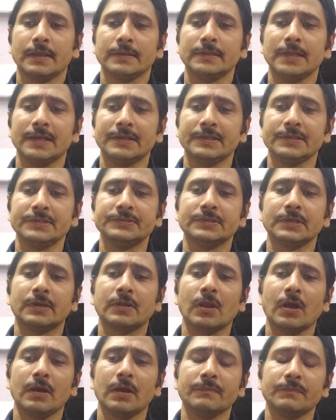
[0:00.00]
That is,
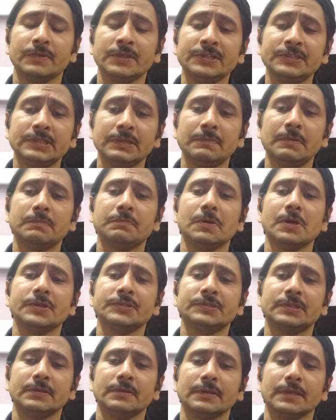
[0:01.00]
the reasonable
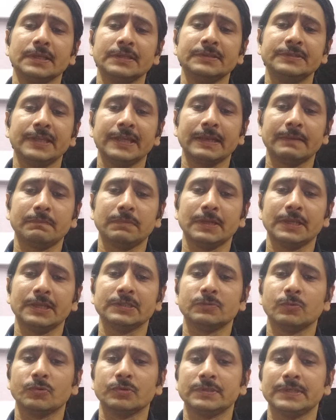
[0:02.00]
person in their
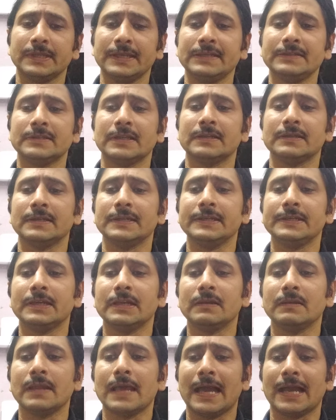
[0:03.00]
place would think that
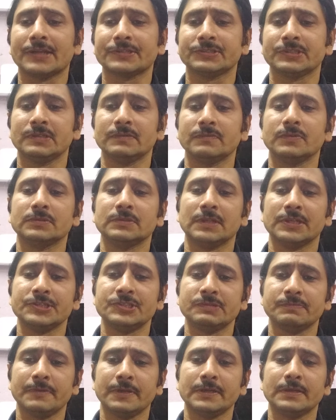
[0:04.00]
legal action was
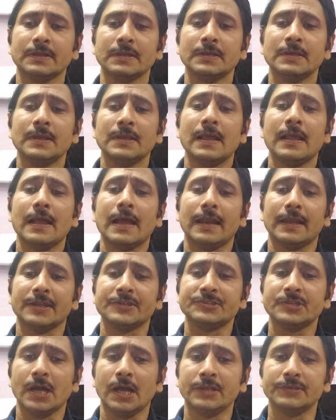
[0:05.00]
legitimate, had
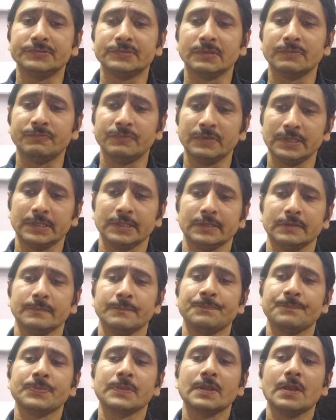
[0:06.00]
a chance of winning.
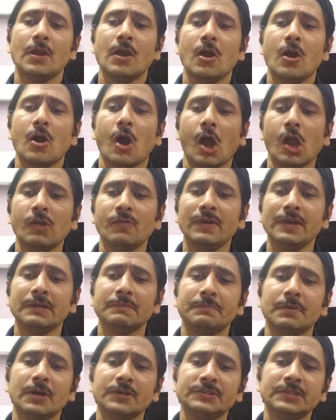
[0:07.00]
However, a
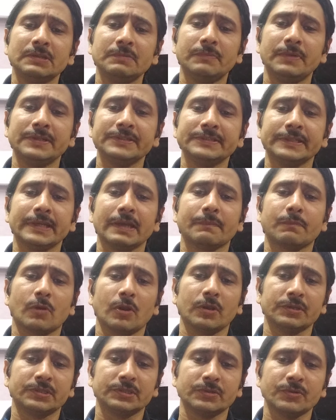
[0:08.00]
person bringing a
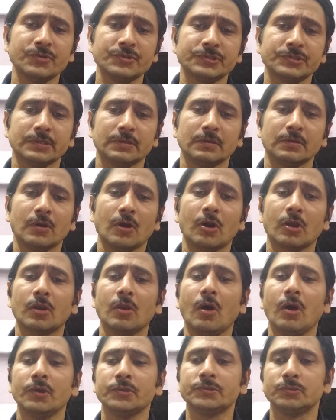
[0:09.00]
prosecution or
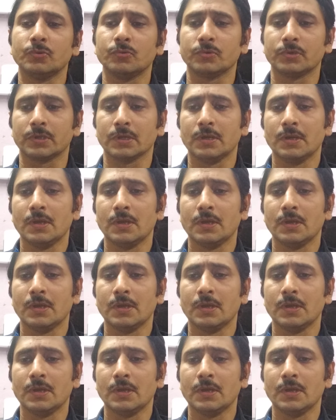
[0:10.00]
lawsuit